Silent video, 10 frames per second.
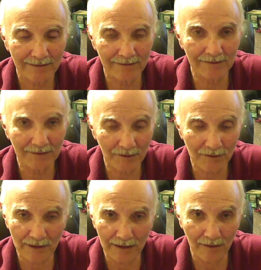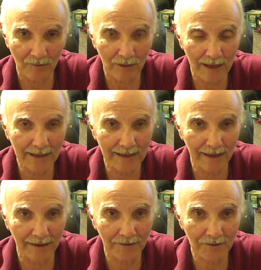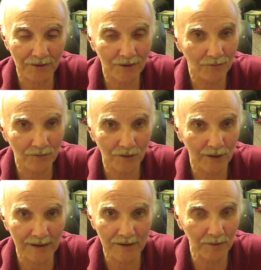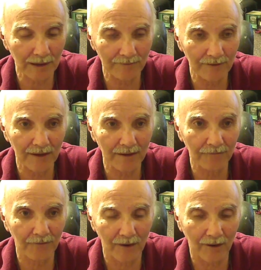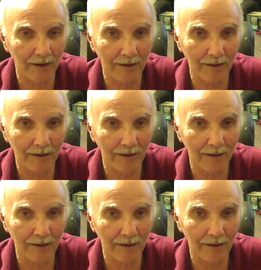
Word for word: those little radios don't transmit very far.